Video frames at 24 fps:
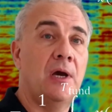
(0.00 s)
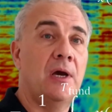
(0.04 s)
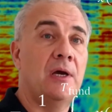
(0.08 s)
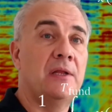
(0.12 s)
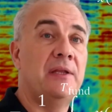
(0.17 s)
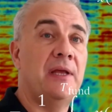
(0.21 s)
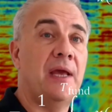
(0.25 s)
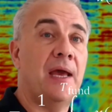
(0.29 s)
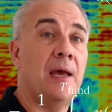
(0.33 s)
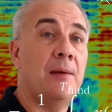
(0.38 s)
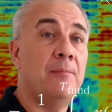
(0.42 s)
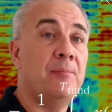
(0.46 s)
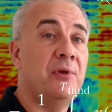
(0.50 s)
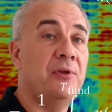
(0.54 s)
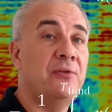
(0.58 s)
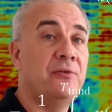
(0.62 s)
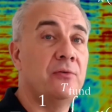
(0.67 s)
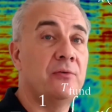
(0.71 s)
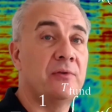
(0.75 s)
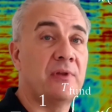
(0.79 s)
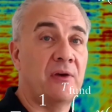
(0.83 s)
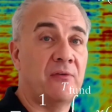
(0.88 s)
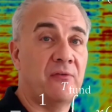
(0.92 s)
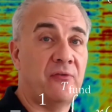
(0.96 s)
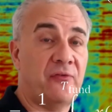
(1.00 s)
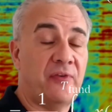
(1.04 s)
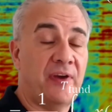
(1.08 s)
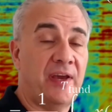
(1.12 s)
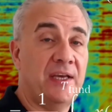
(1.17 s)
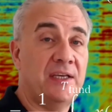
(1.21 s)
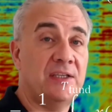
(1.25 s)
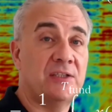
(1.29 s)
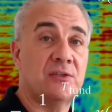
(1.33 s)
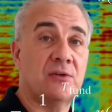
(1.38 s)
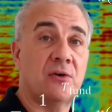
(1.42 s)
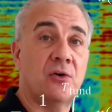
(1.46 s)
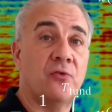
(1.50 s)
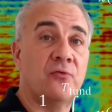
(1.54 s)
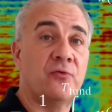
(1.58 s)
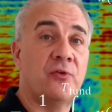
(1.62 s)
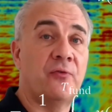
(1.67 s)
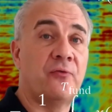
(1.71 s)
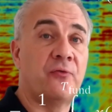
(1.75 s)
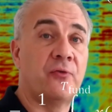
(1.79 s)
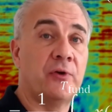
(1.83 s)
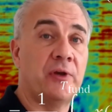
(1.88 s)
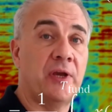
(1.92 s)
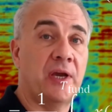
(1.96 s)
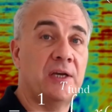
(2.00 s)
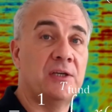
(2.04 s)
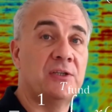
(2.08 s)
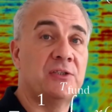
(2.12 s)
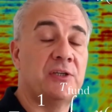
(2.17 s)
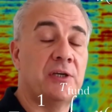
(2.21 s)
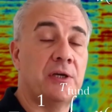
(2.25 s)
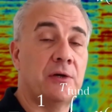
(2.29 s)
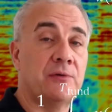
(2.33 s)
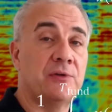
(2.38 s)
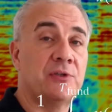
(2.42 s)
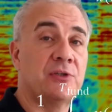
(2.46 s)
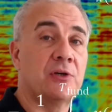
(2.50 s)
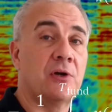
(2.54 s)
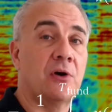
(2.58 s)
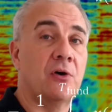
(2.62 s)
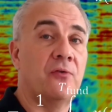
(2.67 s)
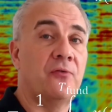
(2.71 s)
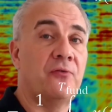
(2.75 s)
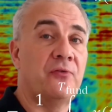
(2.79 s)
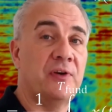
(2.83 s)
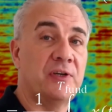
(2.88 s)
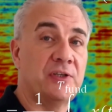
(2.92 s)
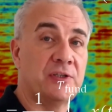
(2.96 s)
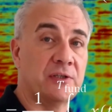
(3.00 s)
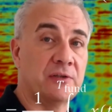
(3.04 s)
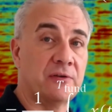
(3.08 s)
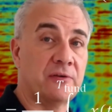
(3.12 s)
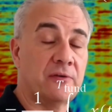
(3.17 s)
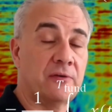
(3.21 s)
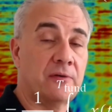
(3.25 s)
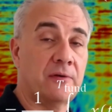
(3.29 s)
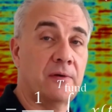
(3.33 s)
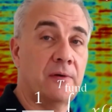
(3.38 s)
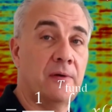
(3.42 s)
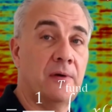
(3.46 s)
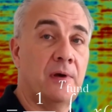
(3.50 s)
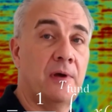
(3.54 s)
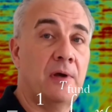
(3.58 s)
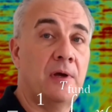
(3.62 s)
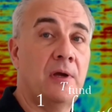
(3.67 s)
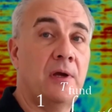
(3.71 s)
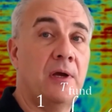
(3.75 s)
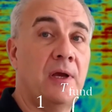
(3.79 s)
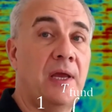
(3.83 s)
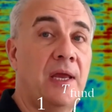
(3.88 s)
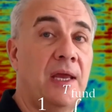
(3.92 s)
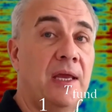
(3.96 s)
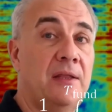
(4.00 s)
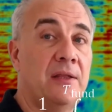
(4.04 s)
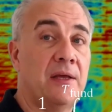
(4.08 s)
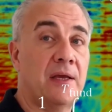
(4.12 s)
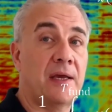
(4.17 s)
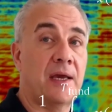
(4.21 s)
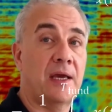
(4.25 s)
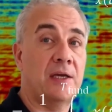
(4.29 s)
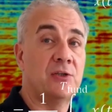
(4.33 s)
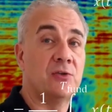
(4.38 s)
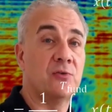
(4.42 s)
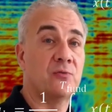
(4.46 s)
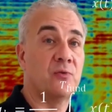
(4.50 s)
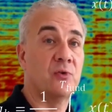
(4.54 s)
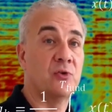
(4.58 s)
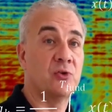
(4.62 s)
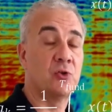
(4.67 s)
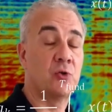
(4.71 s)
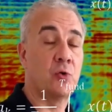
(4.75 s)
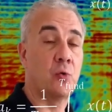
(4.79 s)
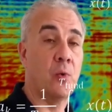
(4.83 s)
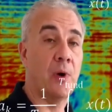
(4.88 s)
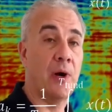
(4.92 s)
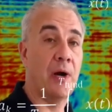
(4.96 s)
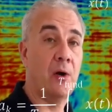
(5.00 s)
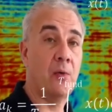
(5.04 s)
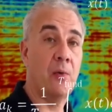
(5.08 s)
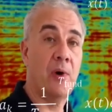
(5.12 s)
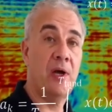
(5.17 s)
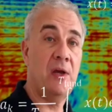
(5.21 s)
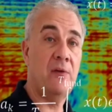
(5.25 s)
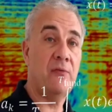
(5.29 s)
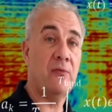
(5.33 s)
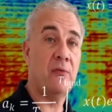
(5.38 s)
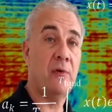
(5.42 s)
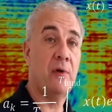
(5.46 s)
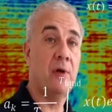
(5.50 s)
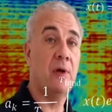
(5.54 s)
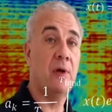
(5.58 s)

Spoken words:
the amplitude and phase of the Fourier series coefficient. In the case of the square wave,